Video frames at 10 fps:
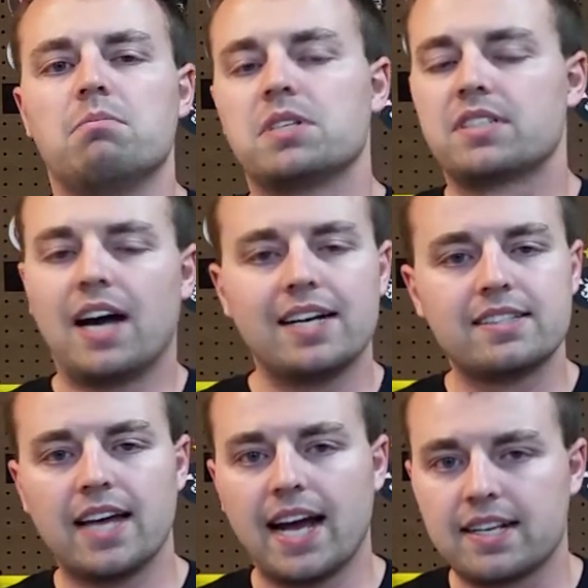
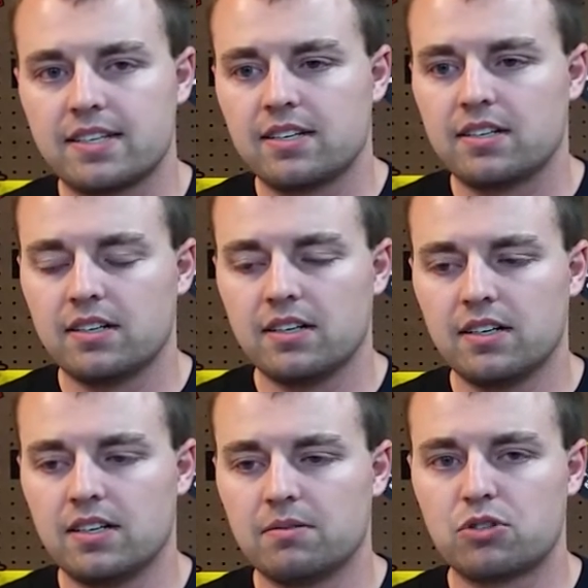Besides that,
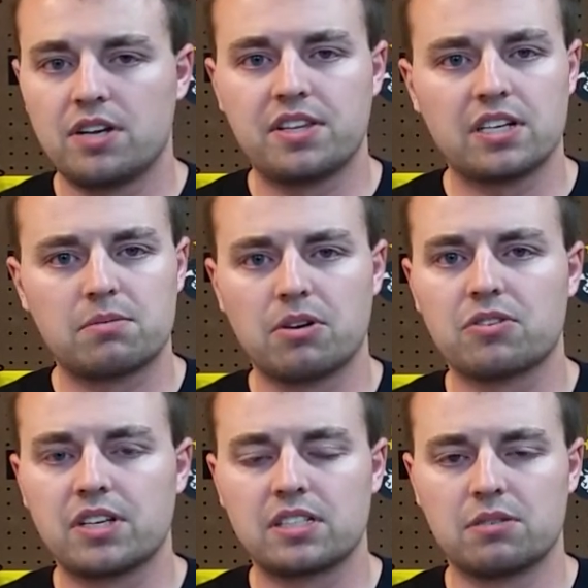I'm trying to think of some other
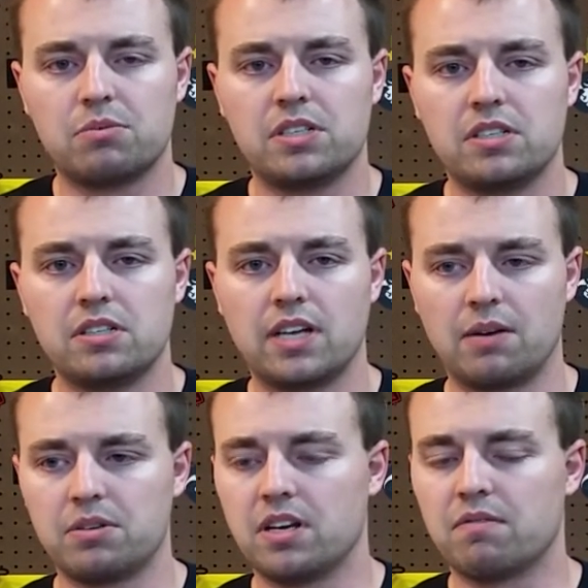things that
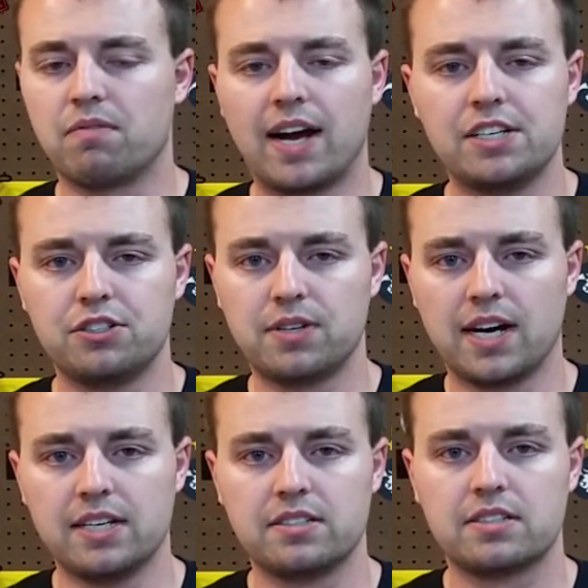I would advise you
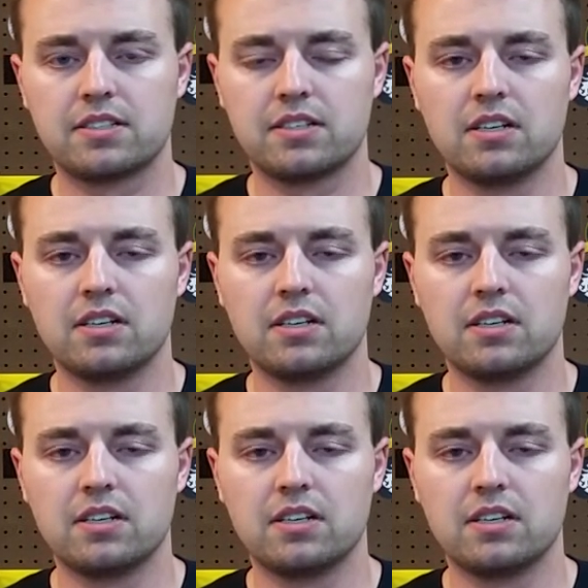guys.